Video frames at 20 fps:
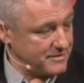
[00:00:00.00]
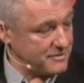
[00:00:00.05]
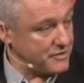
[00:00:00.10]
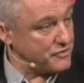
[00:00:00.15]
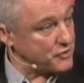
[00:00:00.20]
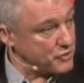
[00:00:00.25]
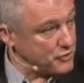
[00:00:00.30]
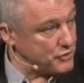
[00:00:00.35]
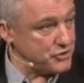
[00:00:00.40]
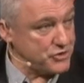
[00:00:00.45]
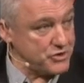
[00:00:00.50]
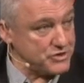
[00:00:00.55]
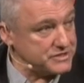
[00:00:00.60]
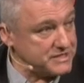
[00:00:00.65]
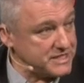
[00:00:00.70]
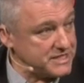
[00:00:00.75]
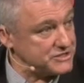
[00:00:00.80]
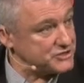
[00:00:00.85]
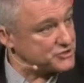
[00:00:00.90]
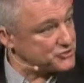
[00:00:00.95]
then the good
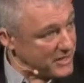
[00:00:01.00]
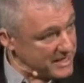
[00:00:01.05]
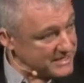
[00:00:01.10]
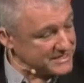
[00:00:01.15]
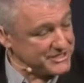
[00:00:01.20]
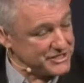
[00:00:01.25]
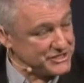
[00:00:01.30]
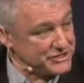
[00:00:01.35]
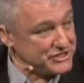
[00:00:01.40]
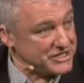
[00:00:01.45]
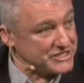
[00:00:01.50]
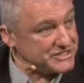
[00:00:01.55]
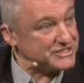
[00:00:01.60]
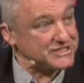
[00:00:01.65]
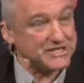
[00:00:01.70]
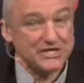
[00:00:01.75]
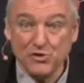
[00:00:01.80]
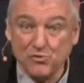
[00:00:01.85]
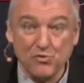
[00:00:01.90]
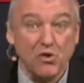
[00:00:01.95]
news is trust in
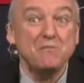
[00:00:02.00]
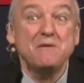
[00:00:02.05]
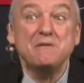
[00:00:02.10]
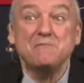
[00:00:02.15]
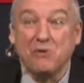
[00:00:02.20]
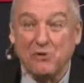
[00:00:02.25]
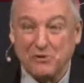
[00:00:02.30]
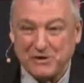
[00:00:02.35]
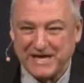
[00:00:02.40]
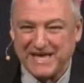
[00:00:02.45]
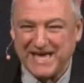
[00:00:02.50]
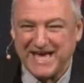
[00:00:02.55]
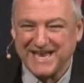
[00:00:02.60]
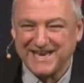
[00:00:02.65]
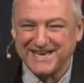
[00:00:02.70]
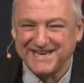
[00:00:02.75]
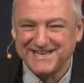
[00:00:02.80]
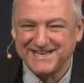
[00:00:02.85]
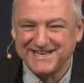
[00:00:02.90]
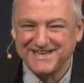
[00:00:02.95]
Jesus and you will be born
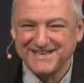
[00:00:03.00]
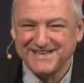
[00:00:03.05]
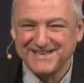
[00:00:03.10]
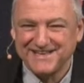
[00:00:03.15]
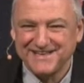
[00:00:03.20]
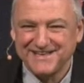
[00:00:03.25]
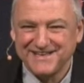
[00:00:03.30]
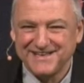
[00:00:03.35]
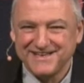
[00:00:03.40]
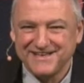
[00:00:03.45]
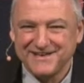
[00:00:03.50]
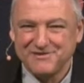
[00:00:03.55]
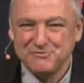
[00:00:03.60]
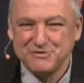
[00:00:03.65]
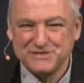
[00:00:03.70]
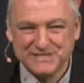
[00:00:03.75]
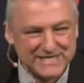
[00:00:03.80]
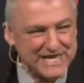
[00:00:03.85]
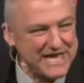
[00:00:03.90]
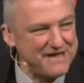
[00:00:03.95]
again.
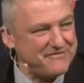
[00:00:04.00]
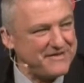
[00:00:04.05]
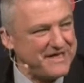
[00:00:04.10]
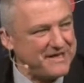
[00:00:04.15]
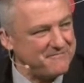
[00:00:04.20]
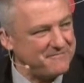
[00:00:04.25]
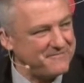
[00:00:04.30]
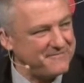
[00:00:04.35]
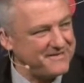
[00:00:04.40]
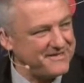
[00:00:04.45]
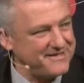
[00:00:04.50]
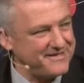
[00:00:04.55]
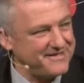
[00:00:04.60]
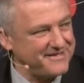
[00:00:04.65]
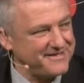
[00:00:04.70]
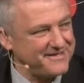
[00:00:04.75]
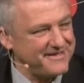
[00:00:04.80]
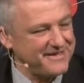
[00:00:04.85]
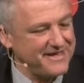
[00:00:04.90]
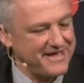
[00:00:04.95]
Receive Him
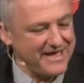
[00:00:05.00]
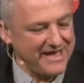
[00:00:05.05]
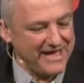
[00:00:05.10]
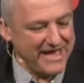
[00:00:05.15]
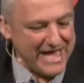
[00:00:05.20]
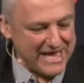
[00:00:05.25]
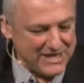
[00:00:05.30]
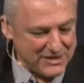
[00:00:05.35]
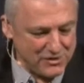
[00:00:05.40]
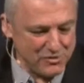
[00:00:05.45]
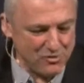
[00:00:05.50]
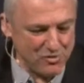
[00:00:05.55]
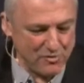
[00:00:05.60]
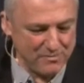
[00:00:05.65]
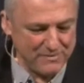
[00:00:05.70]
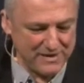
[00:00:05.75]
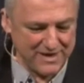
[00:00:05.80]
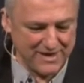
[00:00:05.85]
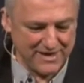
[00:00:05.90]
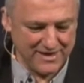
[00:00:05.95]
and you
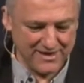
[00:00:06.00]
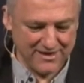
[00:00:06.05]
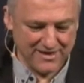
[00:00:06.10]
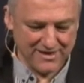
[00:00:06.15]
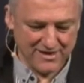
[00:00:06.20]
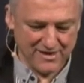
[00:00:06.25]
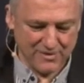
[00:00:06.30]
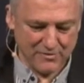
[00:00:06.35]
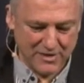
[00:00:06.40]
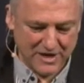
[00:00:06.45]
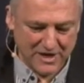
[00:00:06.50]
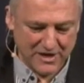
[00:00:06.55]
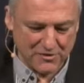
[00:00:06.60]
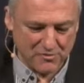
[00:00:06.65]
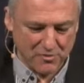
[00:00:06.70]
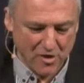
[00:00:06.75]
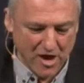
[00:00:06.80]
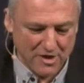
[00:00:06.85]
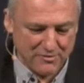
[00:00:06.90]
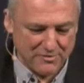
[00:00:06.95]
will be
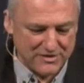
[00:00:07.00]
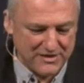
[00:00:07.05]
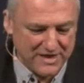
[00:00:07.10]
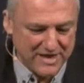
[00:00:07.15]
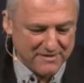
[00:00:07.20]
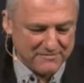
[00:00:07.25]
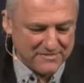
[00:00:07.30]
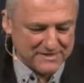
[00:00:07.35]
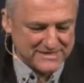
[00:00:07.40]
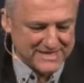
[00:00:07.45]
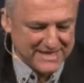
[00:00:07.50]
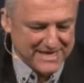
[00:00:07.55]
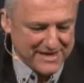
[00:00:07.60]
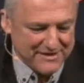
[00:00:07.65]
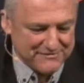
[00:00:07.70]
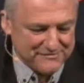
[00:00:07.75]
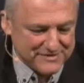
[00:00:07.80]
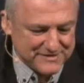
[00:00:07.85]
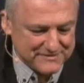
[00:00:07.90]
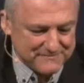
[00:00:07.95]
reckoned right with Him as a
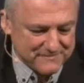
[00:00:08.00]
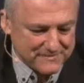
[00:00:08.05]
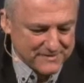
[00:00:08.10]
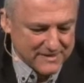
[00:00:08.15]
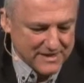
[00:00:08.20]
gift.